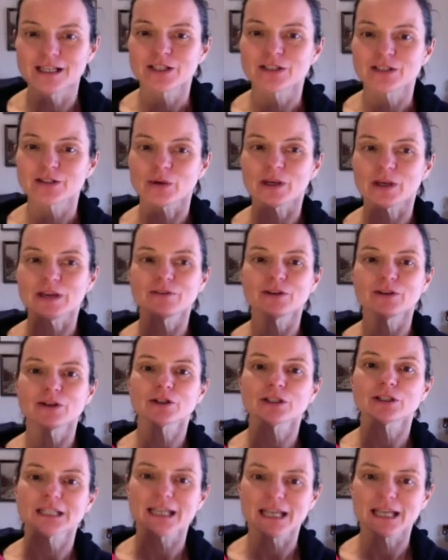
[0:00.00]
So if
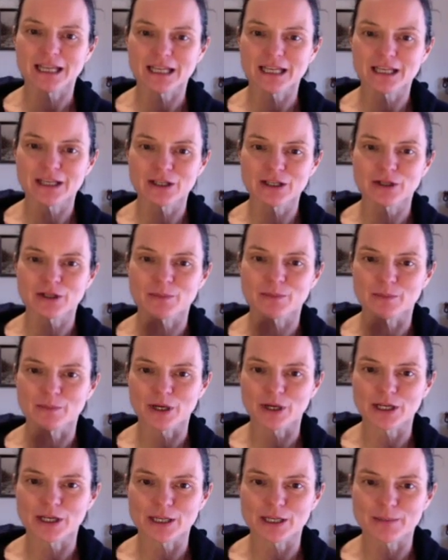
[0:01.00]
you're taking your
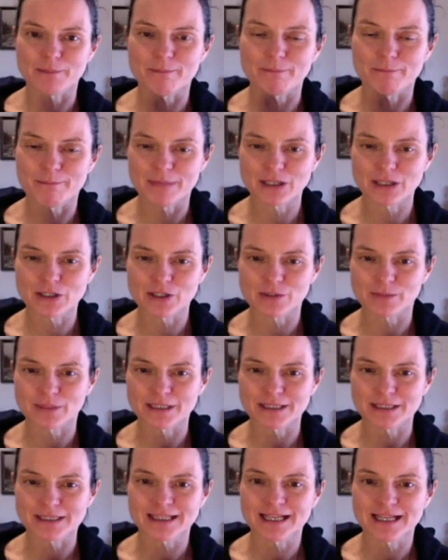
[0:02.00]
body
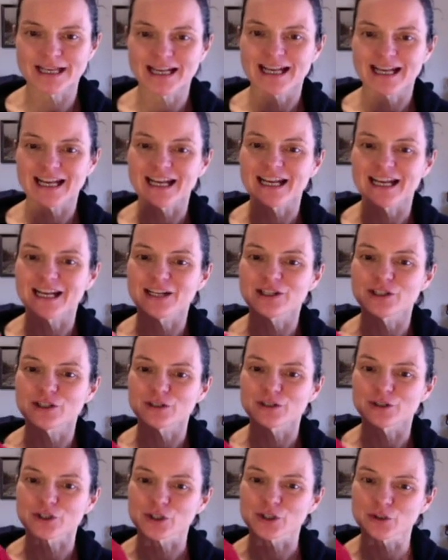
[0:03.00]
measurements and
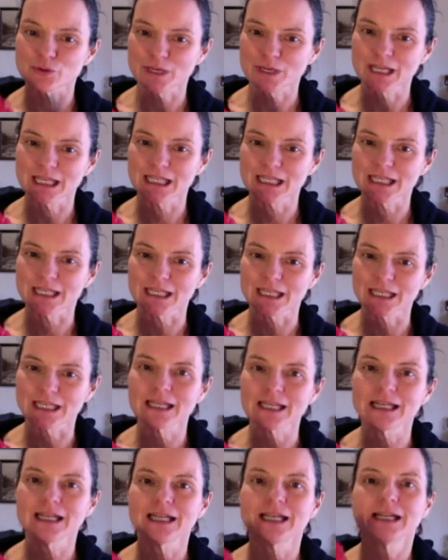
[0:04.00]
you're shrinking,
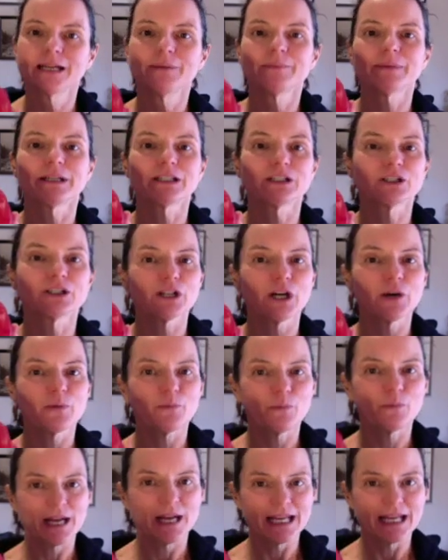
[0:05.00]
but you're
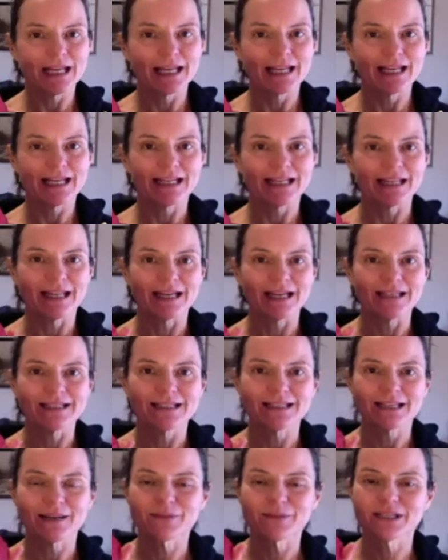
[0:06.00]
not weighing any less,
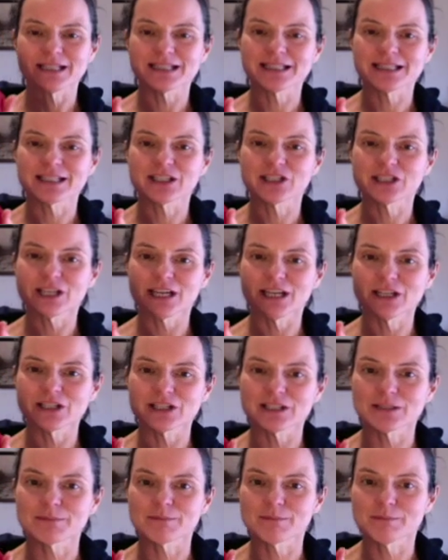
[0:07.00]
that means the change
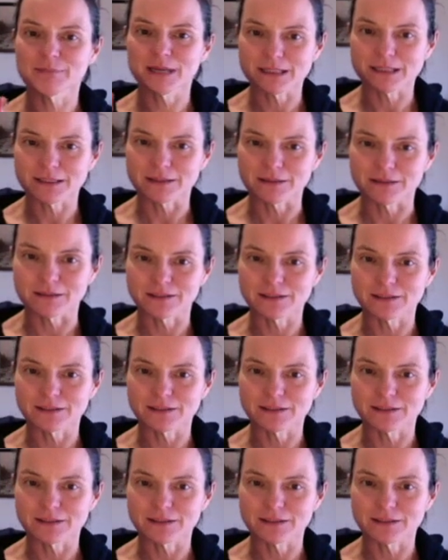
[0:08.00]
is muscle.